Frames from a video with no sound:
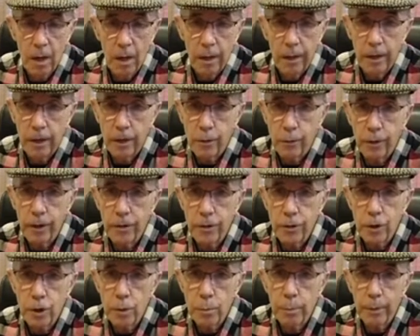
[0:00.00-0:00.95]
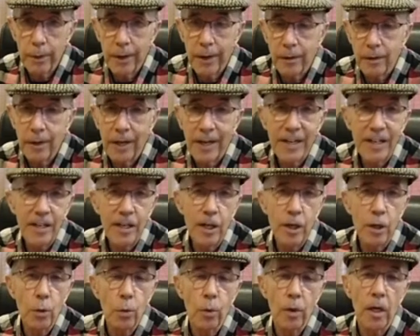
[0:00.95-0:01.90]
And it traces back to
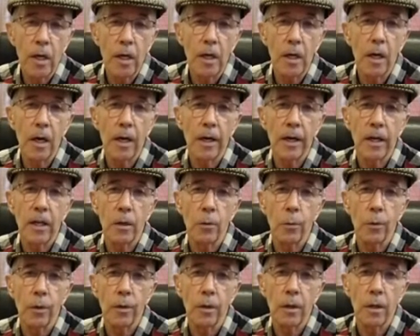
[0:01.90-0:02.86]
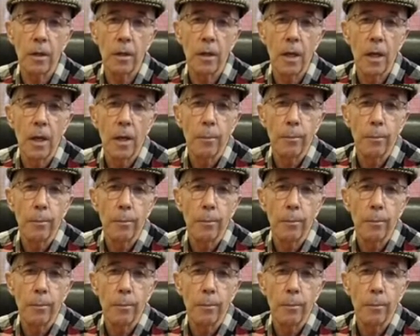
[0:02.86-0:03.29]
1829 when the